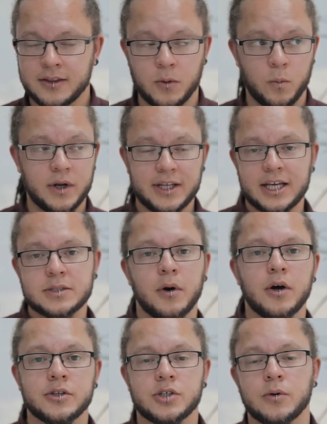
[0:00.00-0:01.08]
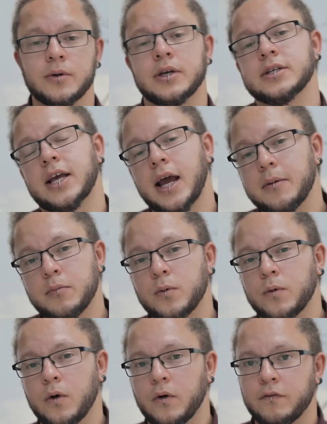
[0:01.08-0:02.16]
The 1DX Mark II is
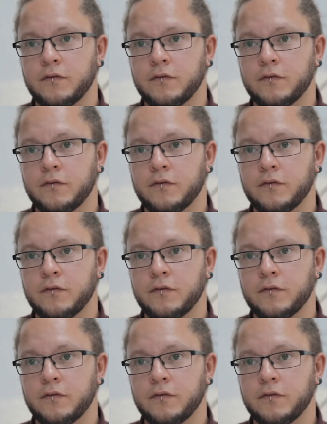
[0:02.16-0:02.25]
capable of